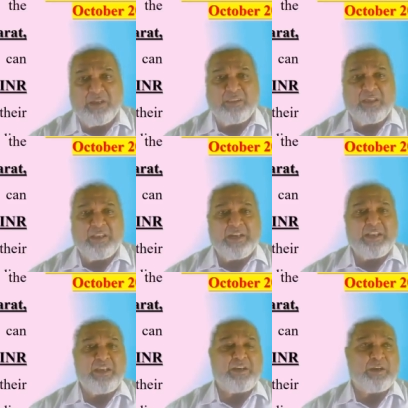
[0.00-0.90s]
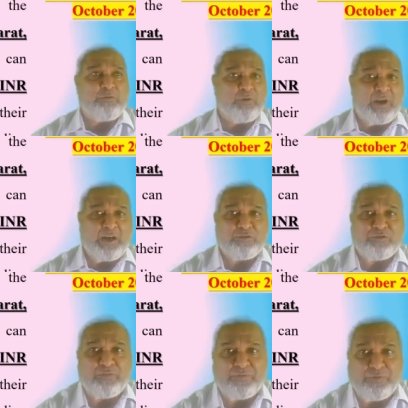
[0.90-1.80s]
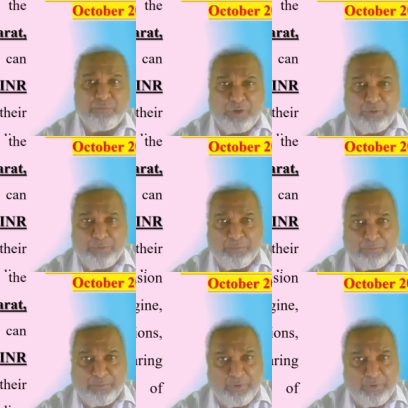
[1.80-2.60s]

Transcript: the leading technocrats of tomorrow.